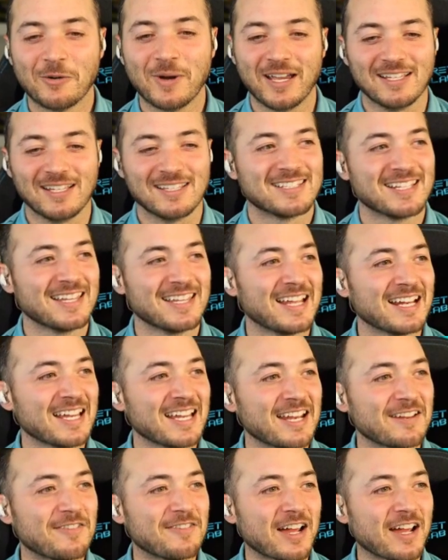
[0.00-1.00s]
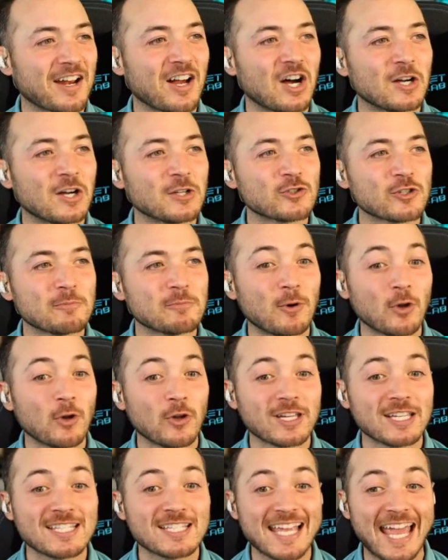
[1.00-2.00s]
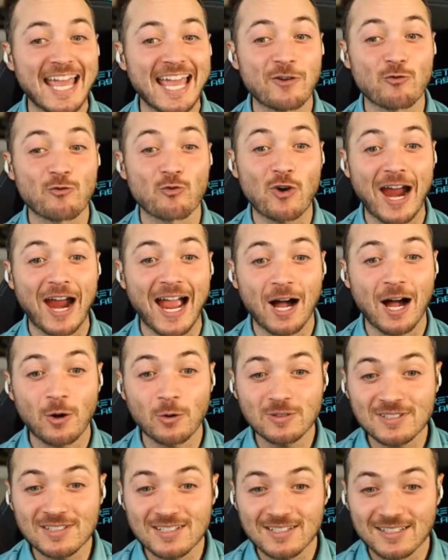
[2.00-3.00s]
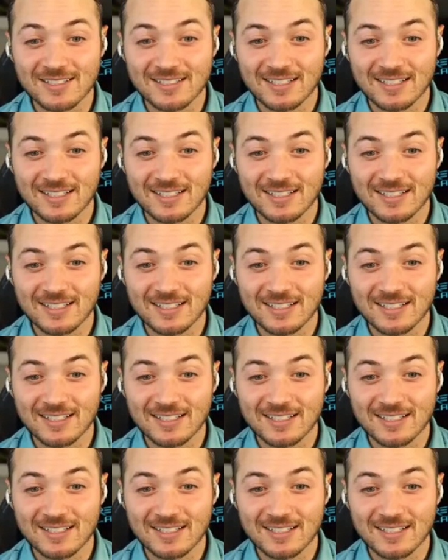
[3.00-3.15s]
Wait, say that again. If I got a hundred mulligans a round,